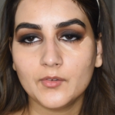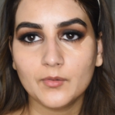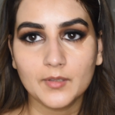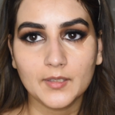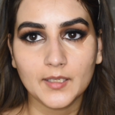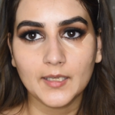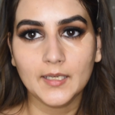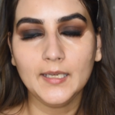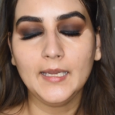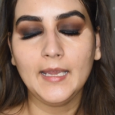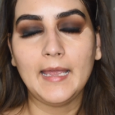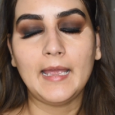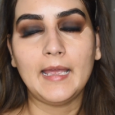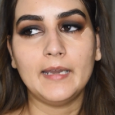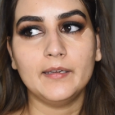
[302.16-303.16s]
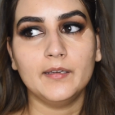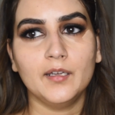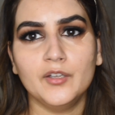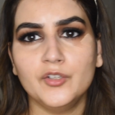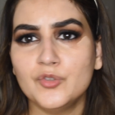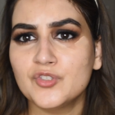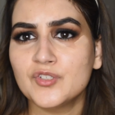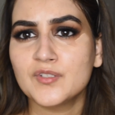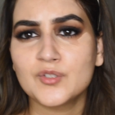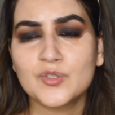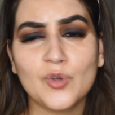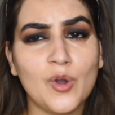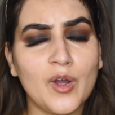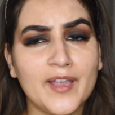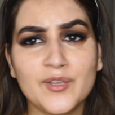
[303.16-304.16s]
today, and you just
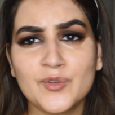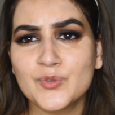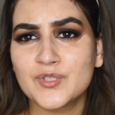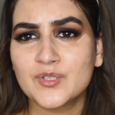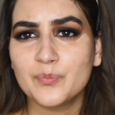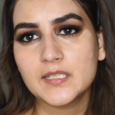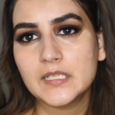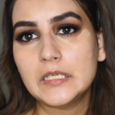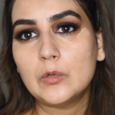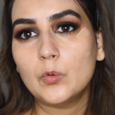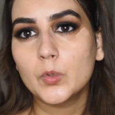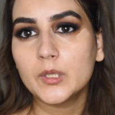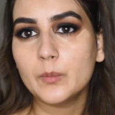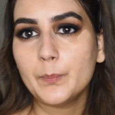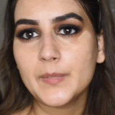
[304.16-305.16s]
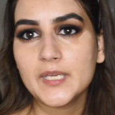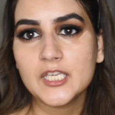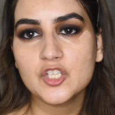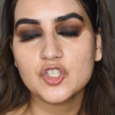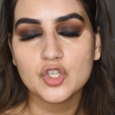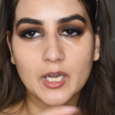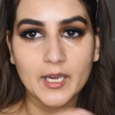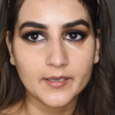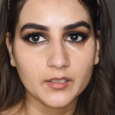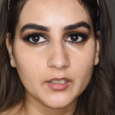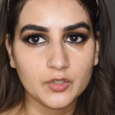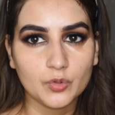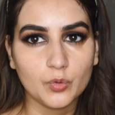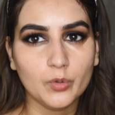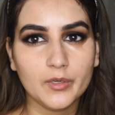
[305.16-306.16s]
saw I used a concealer with a peach
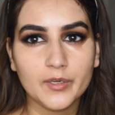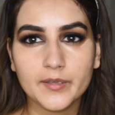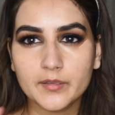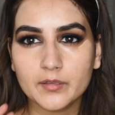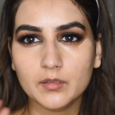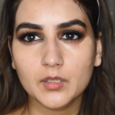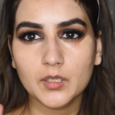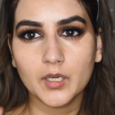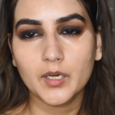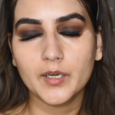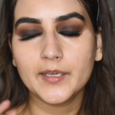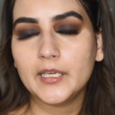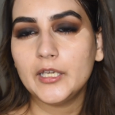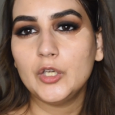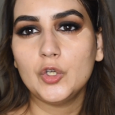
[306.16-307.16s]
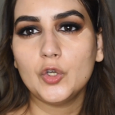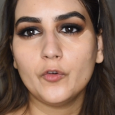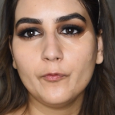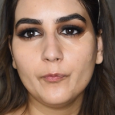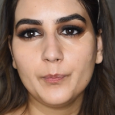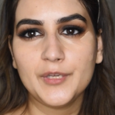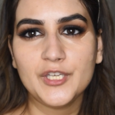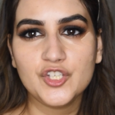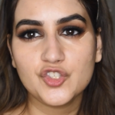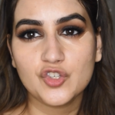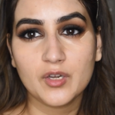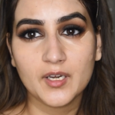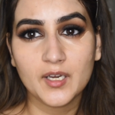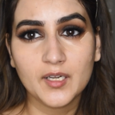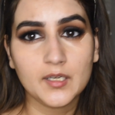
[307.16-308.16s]
undertone, little hint of peach
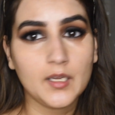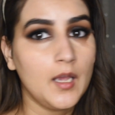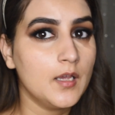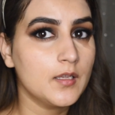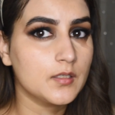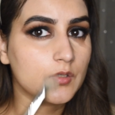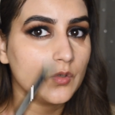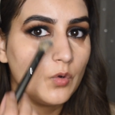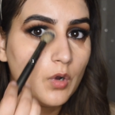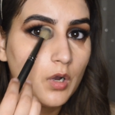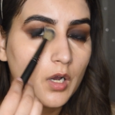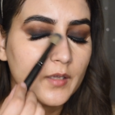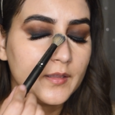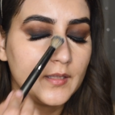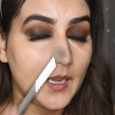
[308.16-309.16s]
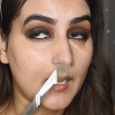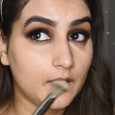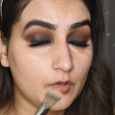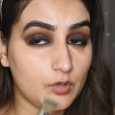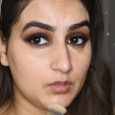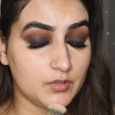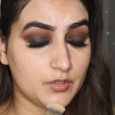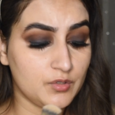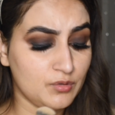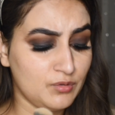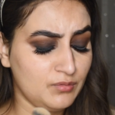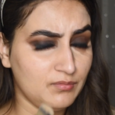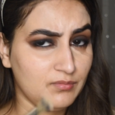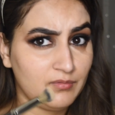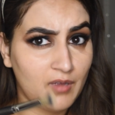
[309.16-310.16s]
in it. So that also